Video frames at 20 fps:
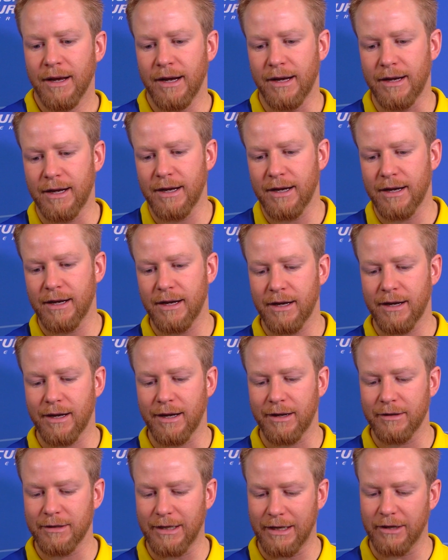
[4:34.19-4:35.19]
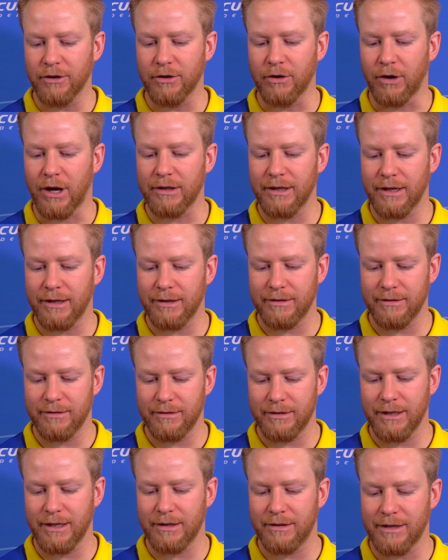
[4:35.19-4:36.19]
Uh, I don't know. I, I,
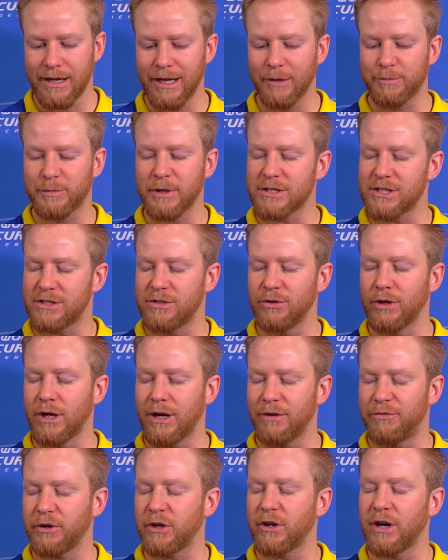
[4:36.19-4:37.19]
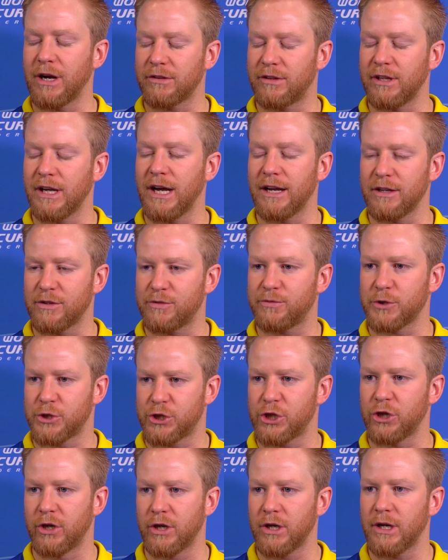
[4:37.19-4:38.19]
it, helped us to uh, figure out the ice for
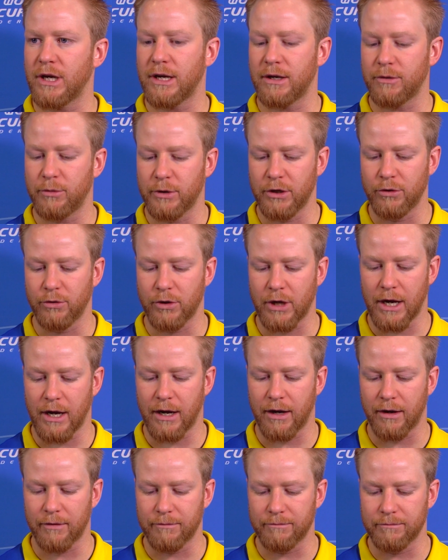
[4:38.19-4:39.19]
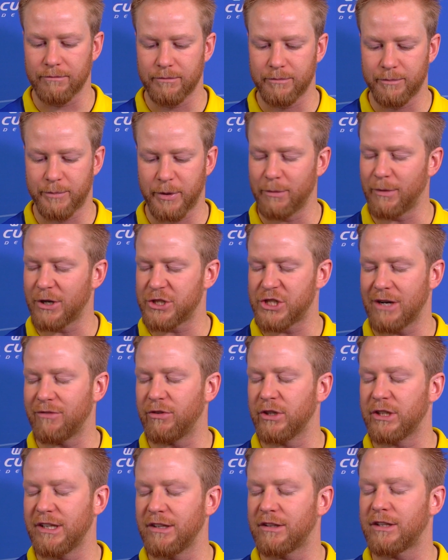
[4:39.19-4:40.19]
sure. Uh, we knew um, pretty much
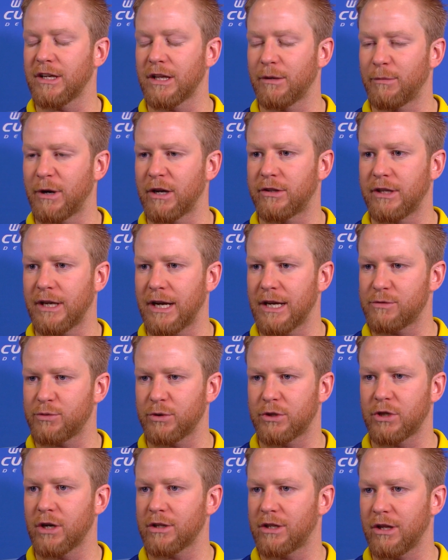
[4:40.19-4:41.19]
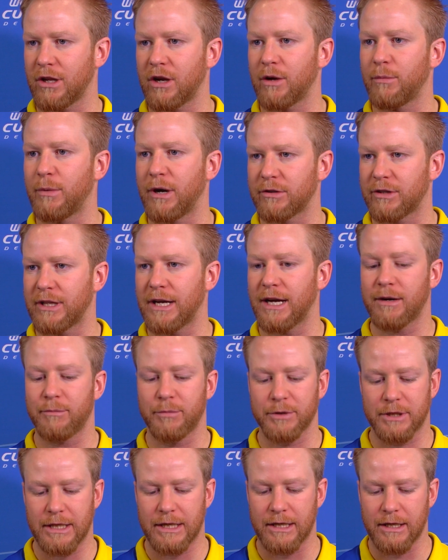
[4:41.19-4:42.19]
every detail about the ice. We talked a lot about that,
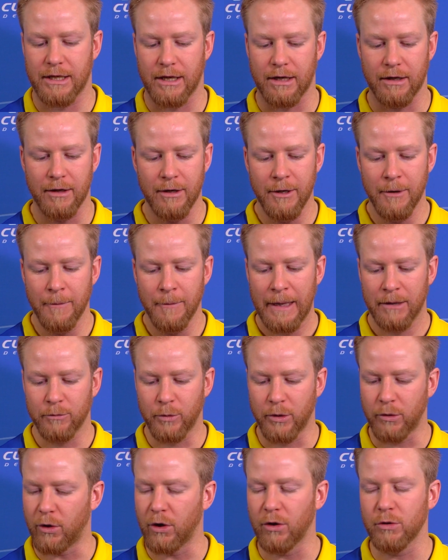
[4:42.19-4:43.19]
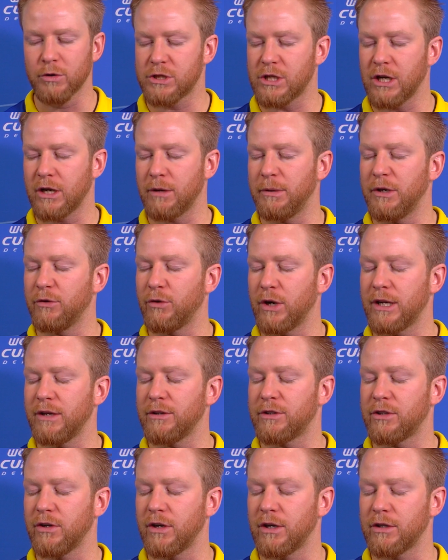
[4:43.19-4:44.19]
but then we were always going to be
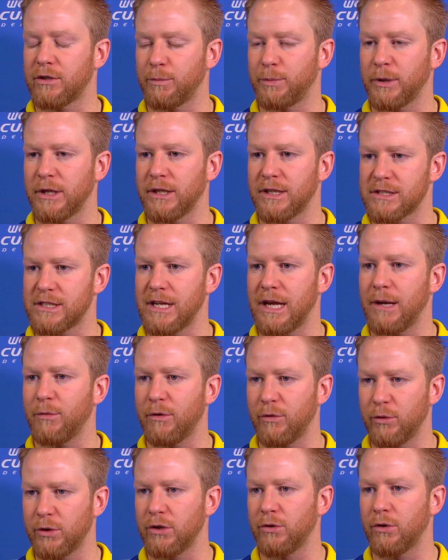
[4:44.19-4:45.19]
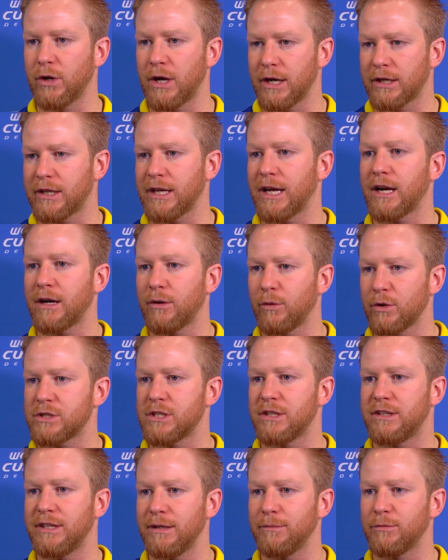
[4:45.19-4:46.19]
ready to, uh, to play this game. We knew uh, Canada was
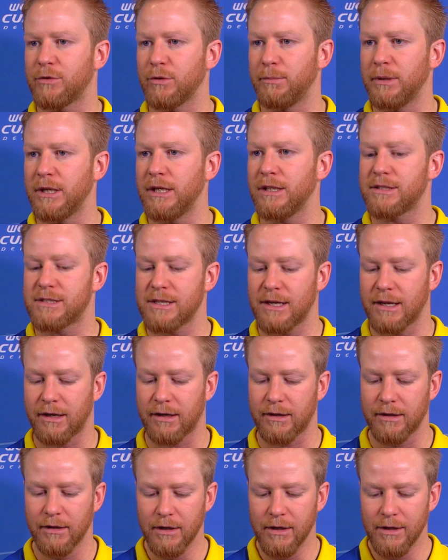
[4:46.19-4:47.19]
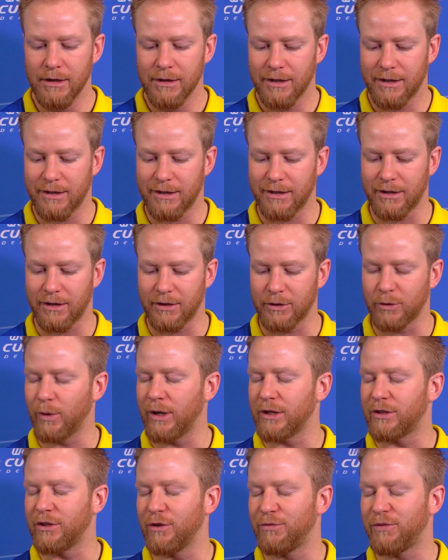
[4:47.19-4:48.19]
the team to beat uh, on the
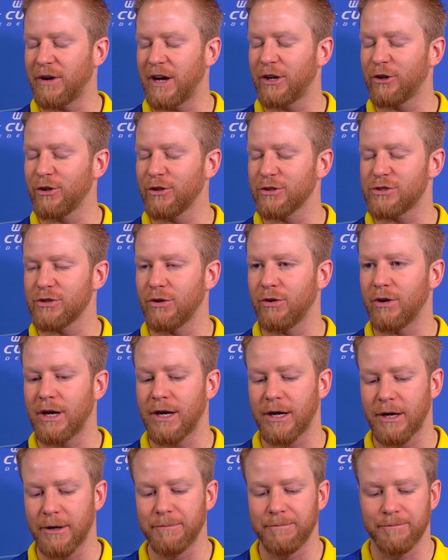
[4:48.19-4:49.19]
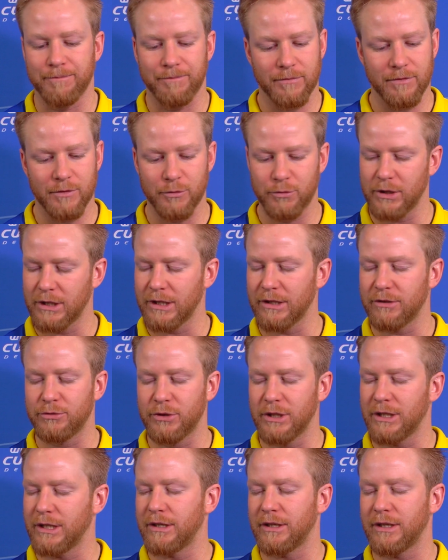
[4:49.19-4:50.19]
way to the final. So um, really,
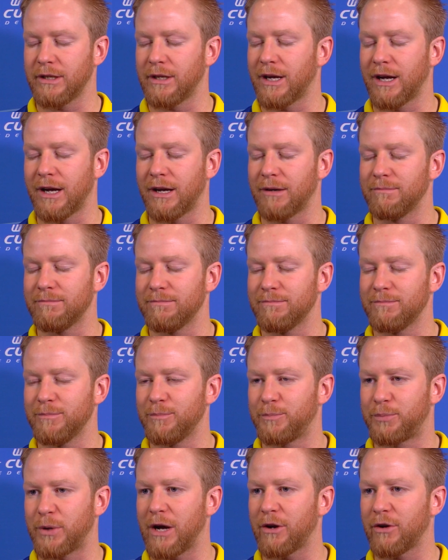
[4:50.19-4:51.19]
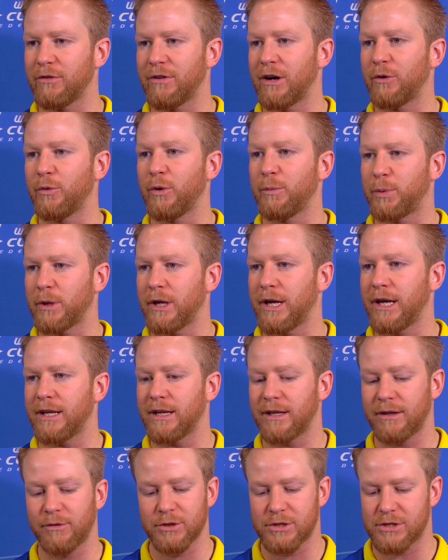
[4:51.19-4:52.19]
really um, proud of how we played,
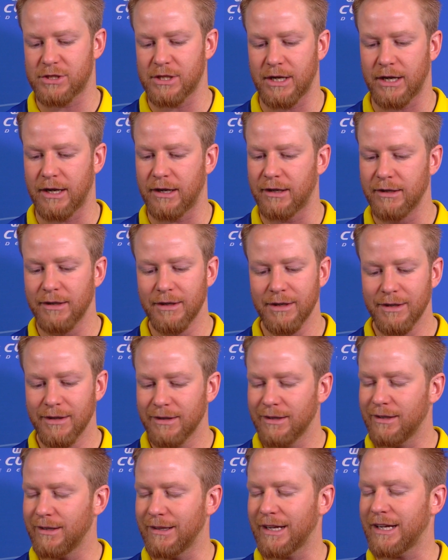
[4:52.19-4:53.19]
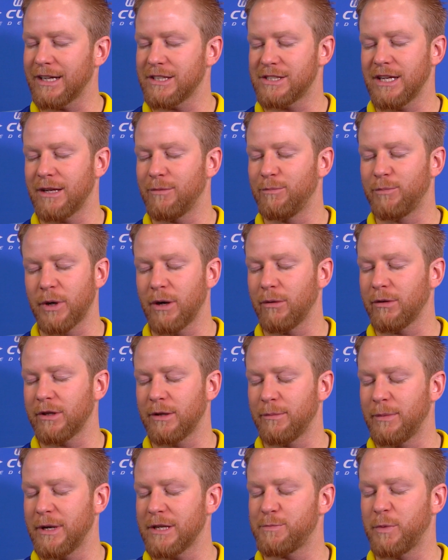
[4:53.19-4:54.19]
and it was like I said, probably
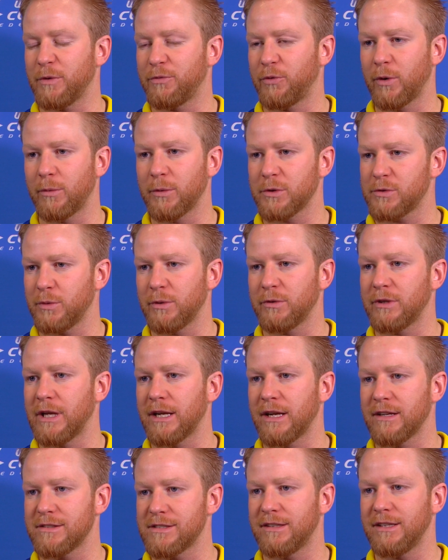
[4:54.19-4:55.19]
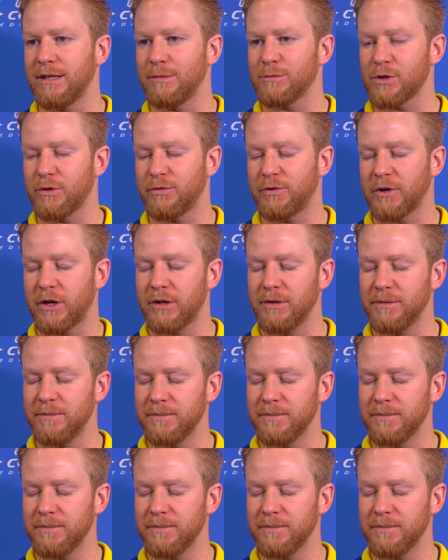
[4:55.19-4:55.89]
the best performance we've done as a team so far.